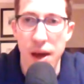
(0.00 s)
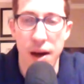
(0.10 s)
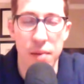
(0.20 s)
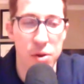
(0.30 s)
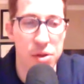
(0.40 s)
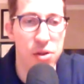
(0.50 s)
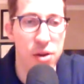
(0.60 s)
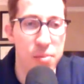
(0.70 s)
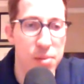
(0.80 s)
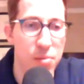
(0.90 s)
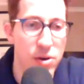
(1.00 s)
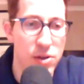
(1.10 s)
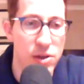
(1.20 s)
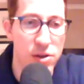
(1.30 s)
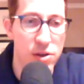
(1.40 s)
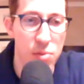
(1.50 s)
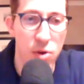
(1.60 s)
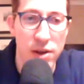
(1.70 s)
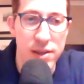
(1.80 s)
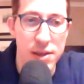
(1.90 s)
I'm with you there, Big Marcel. Dan Moret
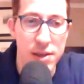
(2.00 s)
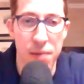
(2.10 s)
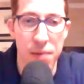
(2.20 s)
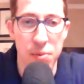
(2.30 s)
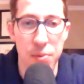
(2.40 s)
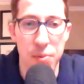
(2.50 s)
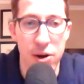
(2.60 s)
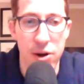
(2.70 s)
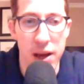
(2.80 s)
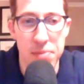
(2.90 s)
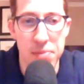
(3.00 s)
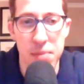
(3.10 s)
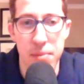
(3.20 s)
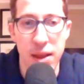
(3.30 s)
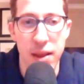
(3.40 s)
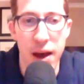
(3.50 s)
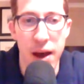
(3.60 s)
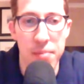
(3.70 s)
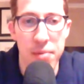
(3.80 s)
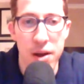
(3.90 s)
seems to come from a better camp, the MMA Lab.
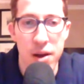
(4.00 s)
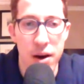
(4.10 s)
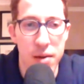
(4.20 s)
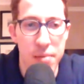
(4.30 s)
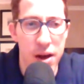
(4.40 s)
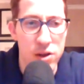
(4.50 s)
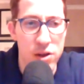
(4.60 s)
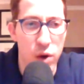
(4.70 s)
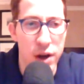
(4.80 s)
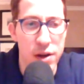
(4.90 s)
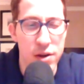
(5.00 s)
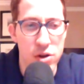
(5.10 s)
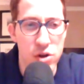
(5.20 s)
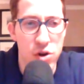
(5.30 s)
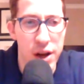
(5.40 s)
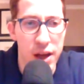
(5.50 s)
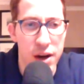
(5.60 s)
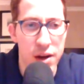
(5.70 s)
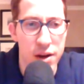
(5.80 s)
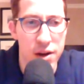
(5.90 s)
Alex White training at
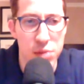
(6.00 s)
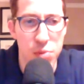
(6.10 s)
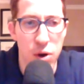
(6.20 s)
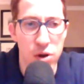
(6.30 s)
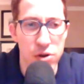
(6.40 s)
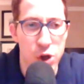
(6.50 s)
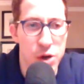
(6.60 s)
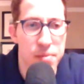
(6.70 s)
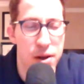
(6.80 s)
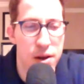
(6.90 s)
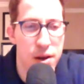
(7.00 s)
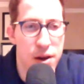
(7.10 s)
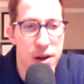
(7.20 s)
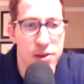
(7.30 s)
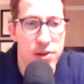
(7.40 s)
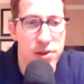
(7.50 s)
a smaller gym in his